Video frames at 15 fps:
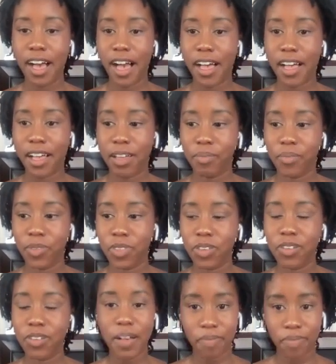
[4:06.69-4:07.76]

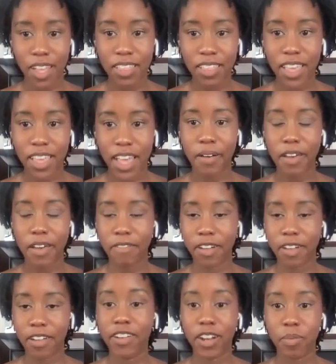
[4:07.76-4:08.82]
So yeah, that's how I
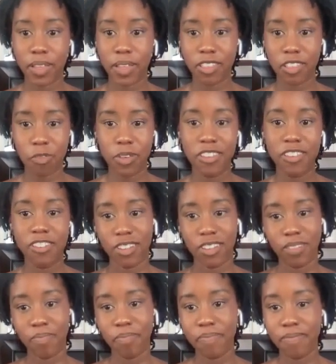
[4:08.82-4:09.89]
found out about this
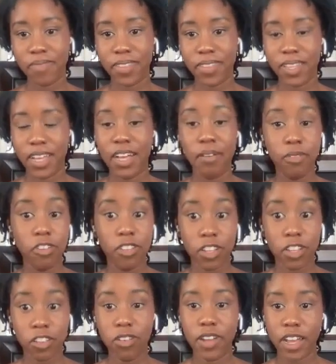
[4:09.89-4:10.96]
position. Would you
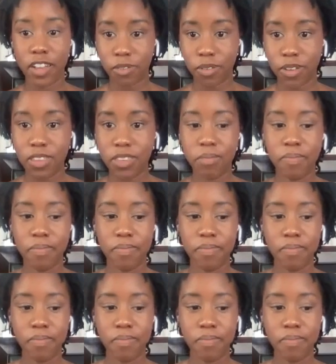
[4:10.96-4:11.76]
like to go next, Reese?